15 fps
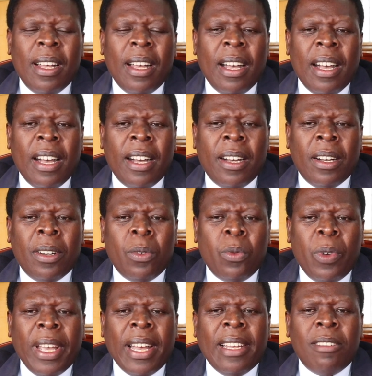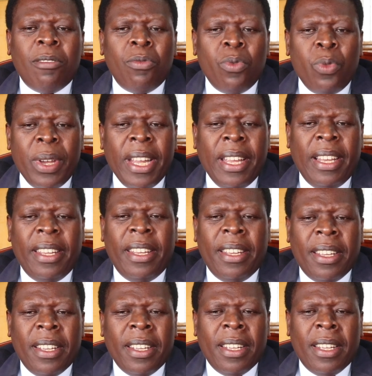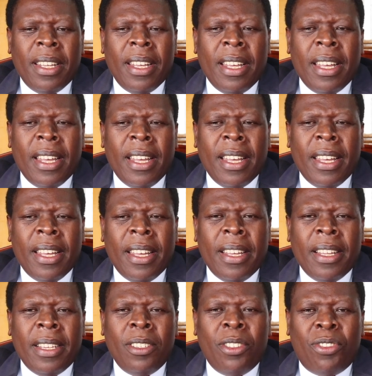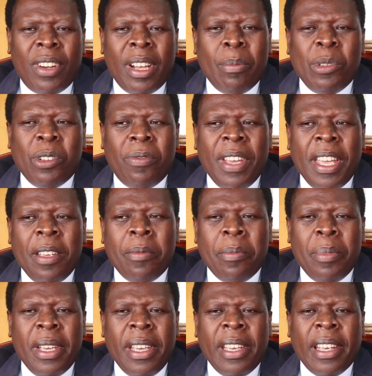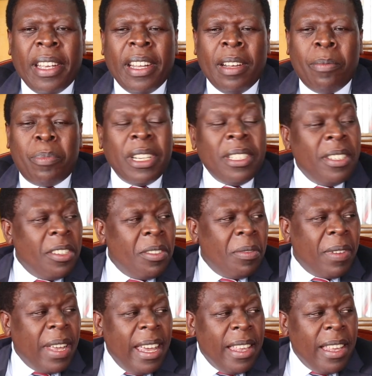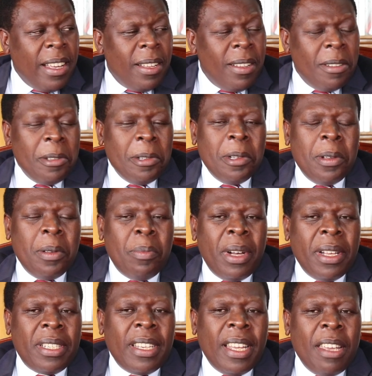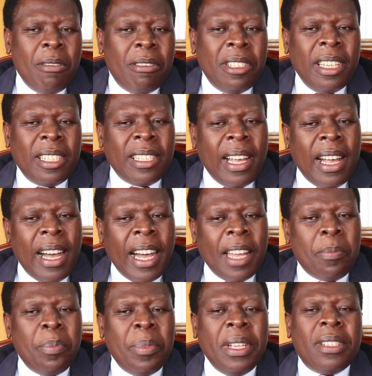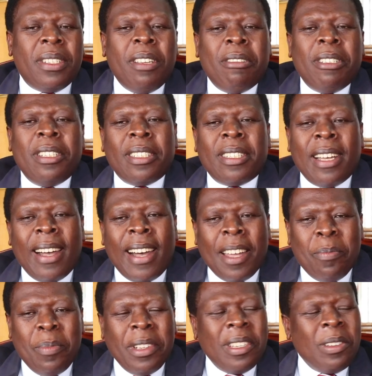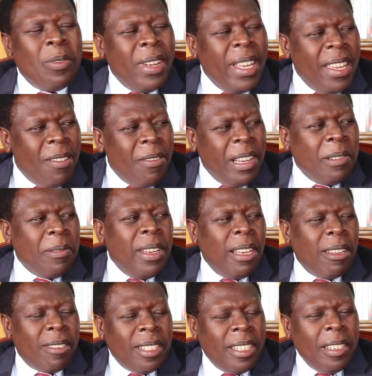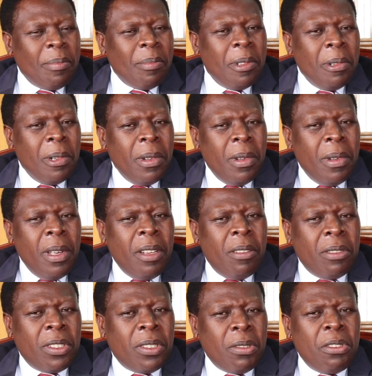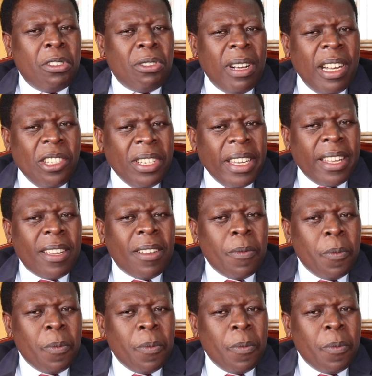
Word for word: Uh, we had really uh, dreamed of him being uh, president of Kenya. I think but, uh, we he was just all a did. Bit, he was just a heartbeat away when we lost him. Yeah. It was so tragic.